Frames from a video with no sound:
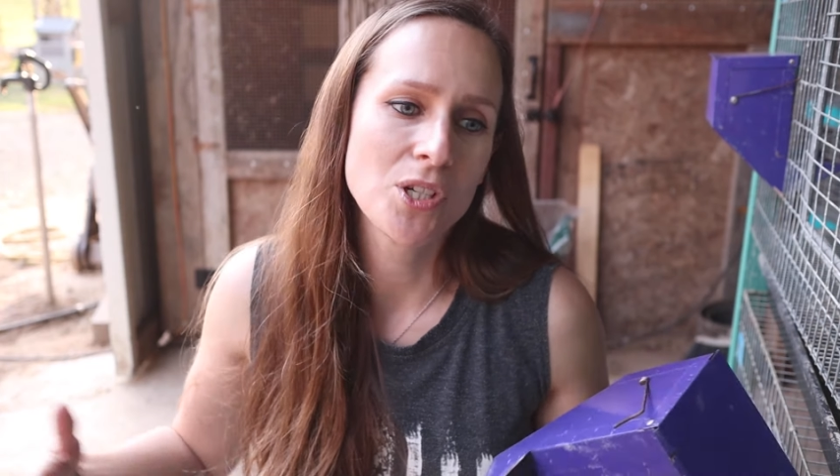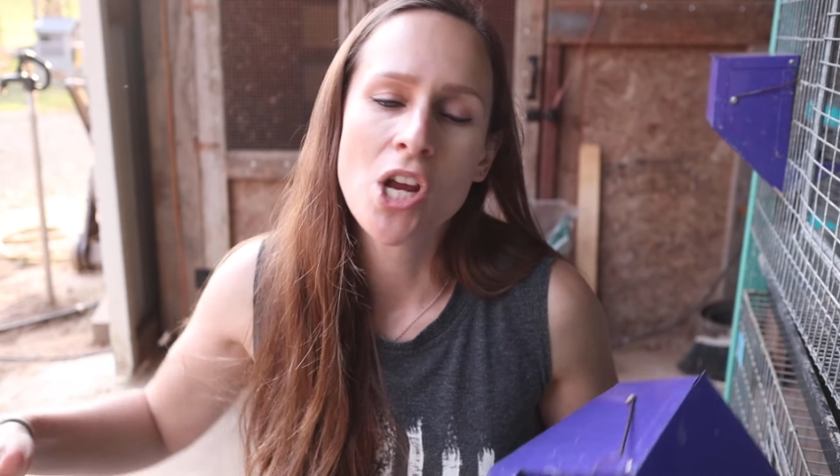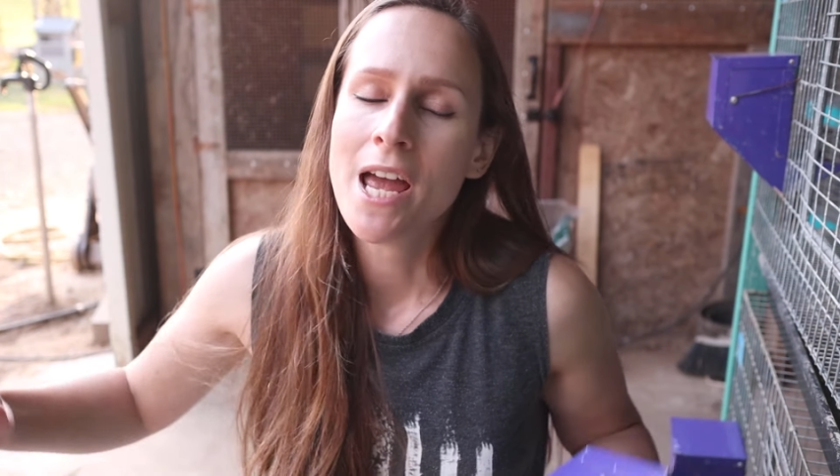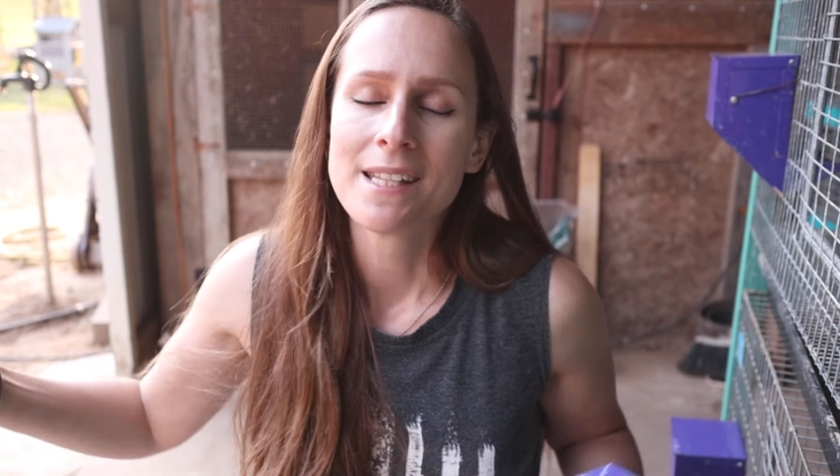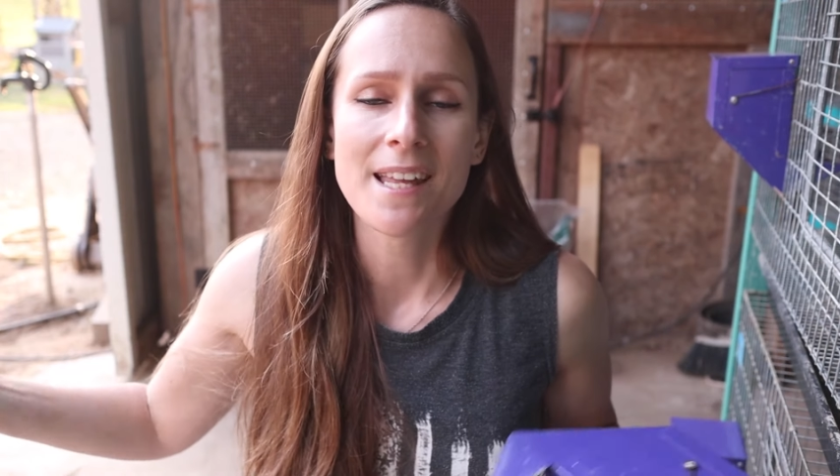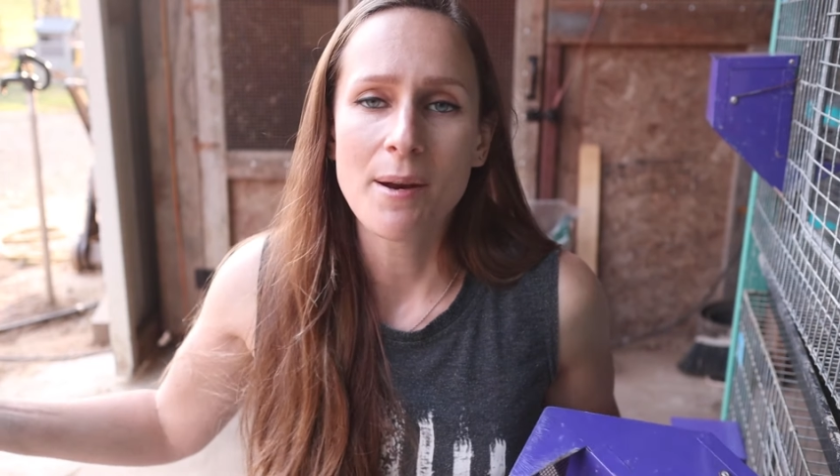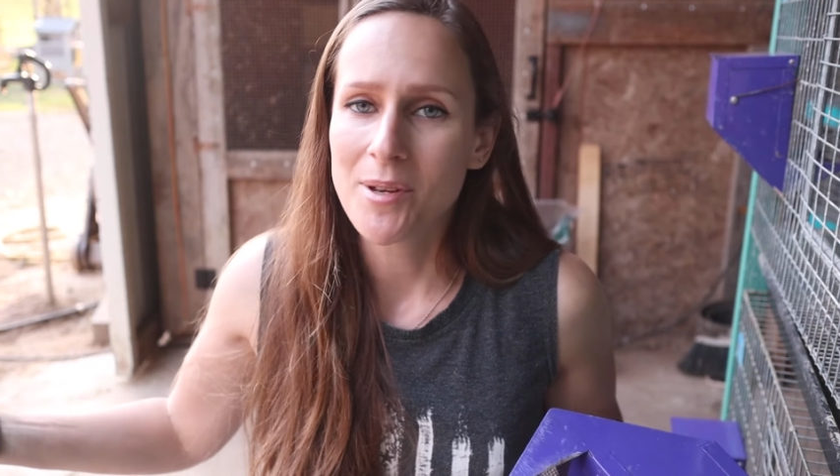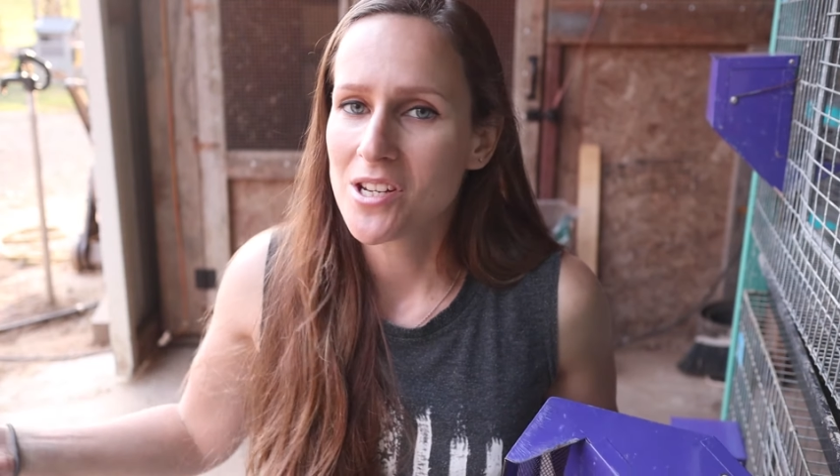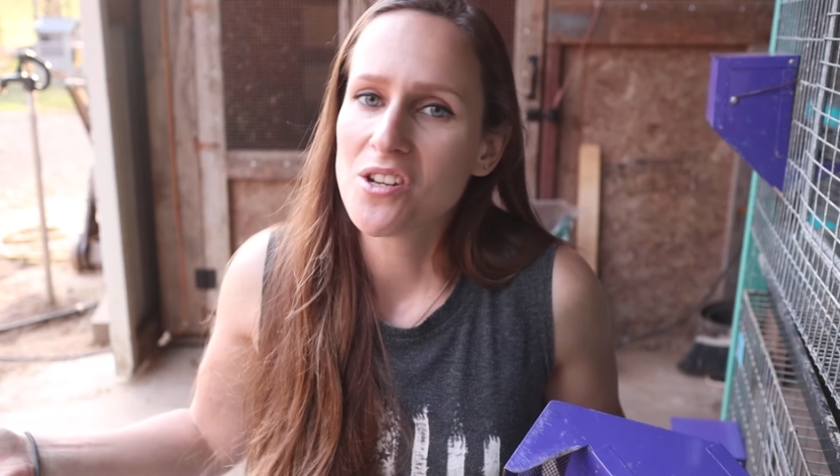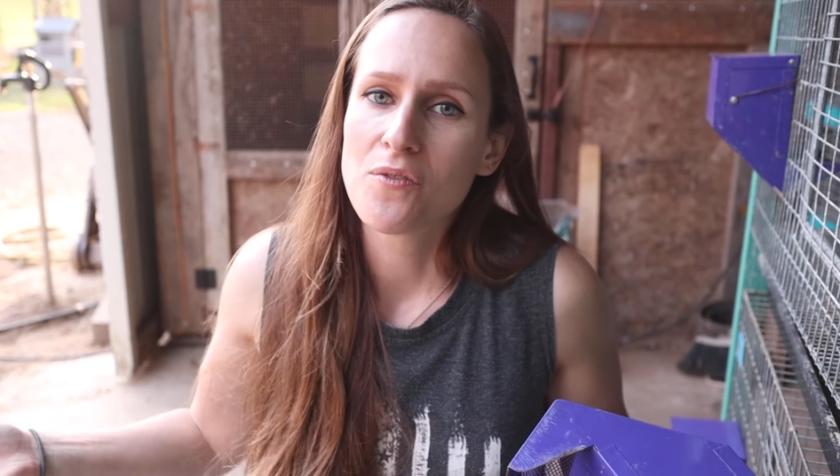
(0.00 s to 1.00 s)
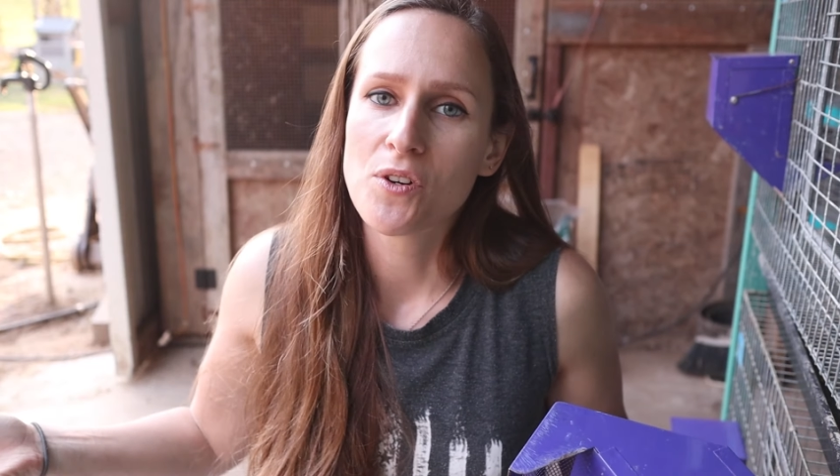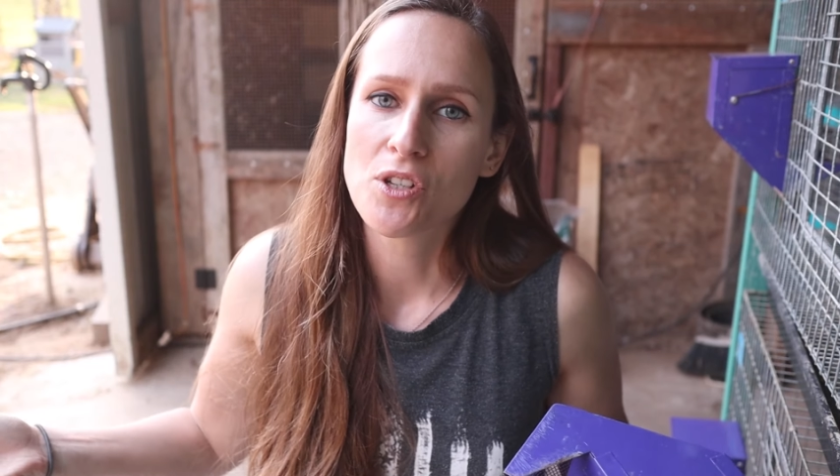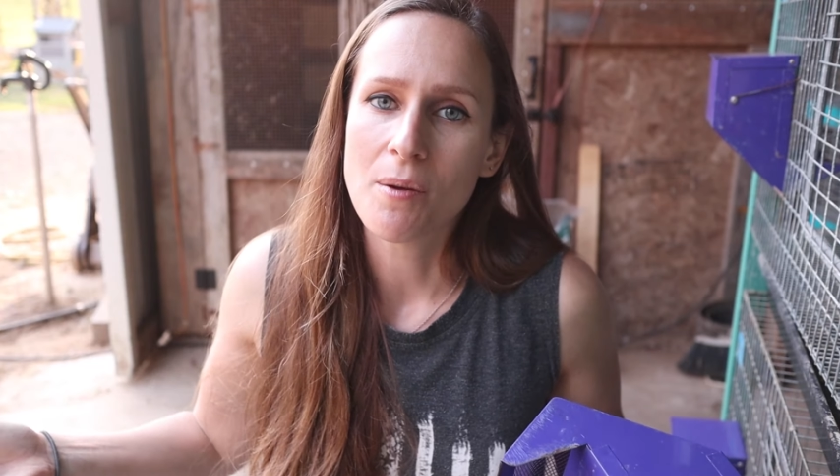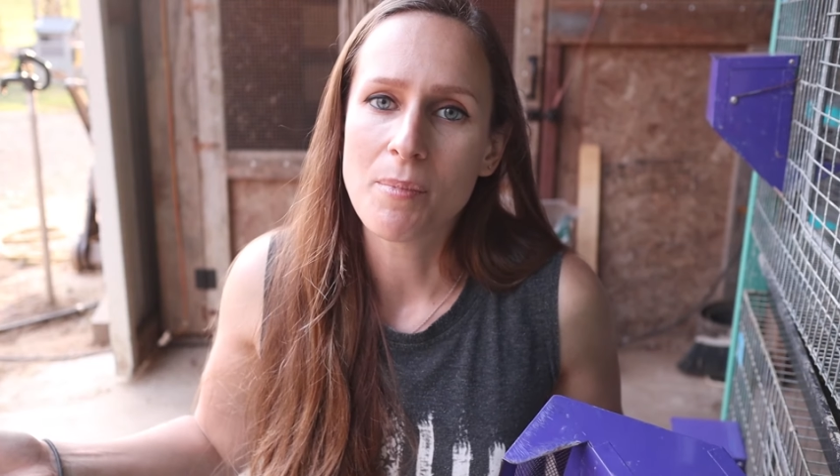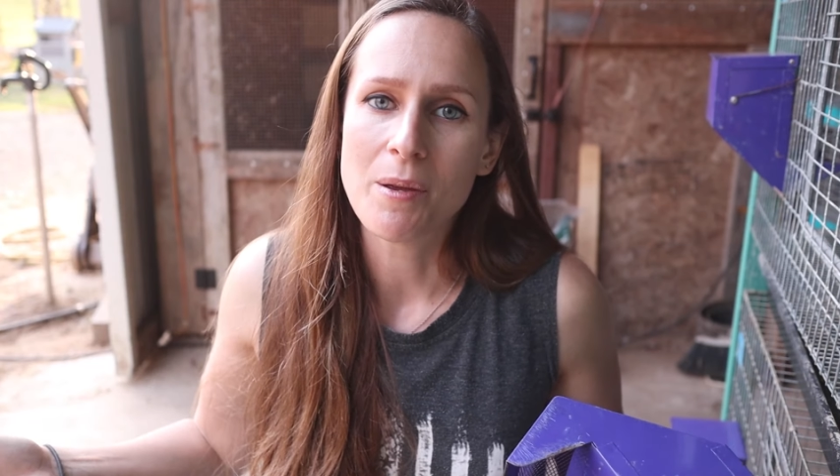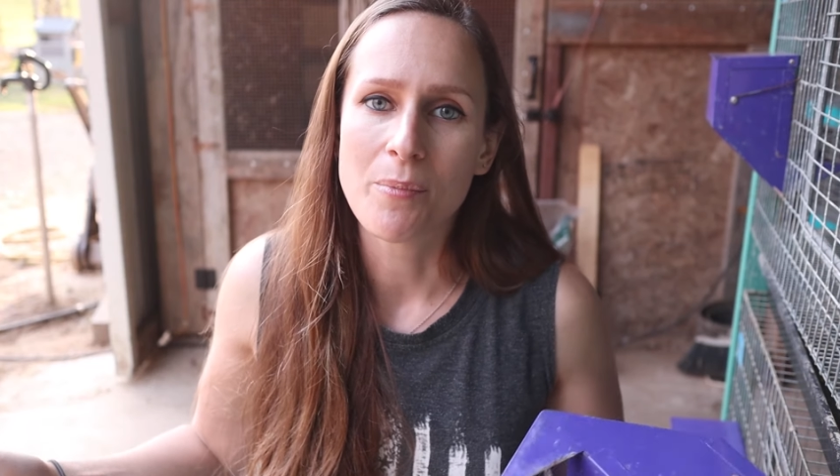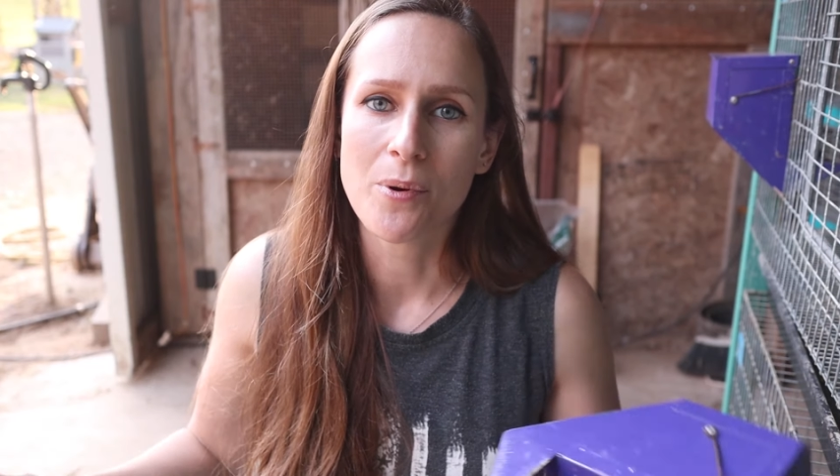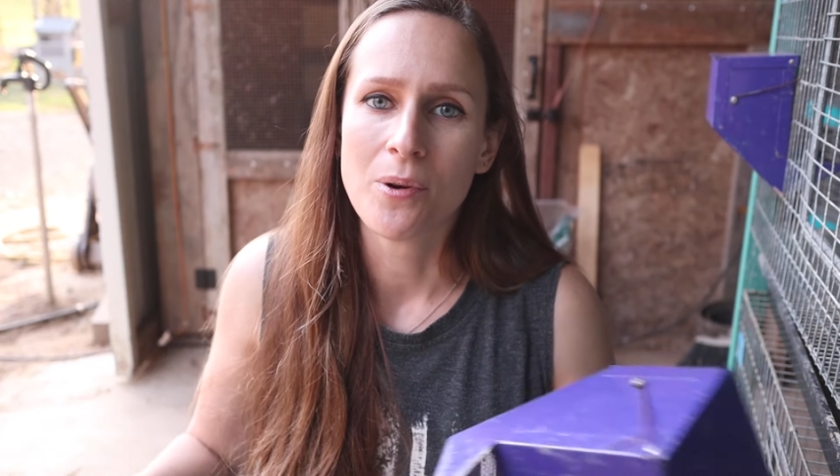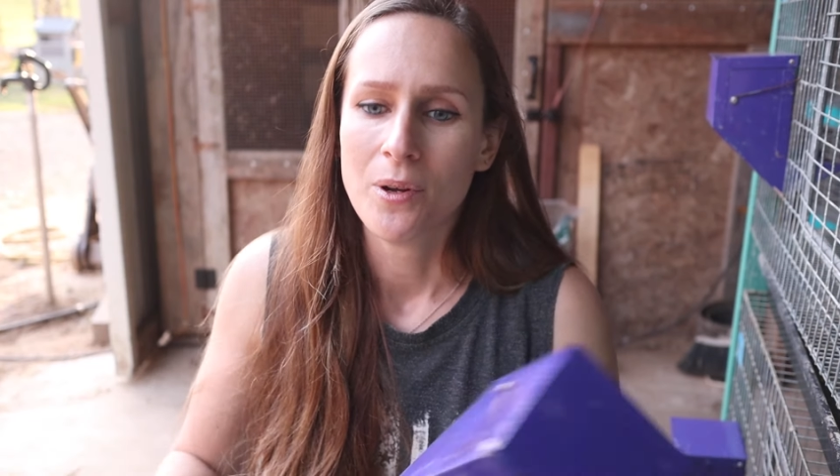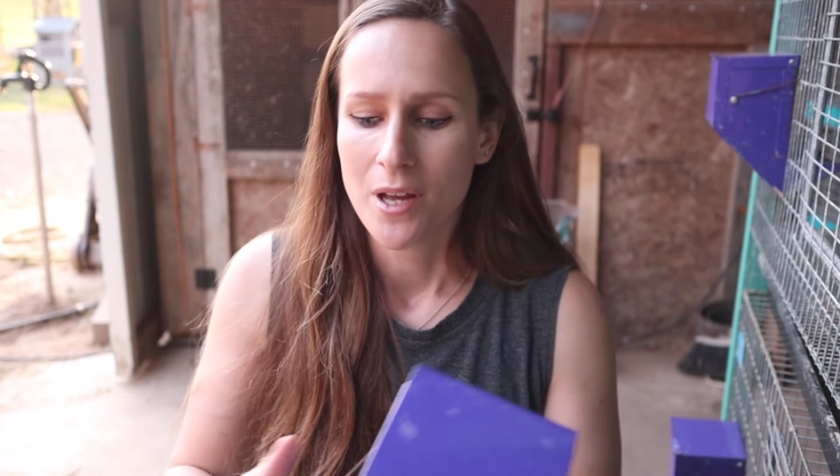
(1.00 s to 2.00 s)
which it's not a big deal for some
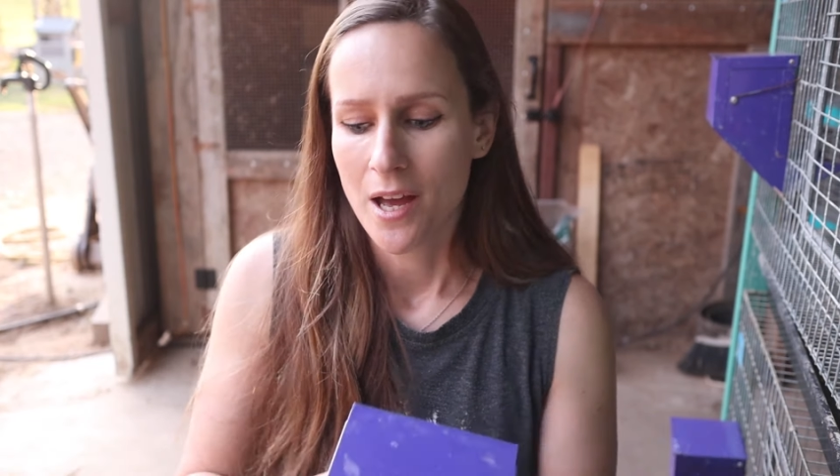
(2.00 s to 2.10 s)
people.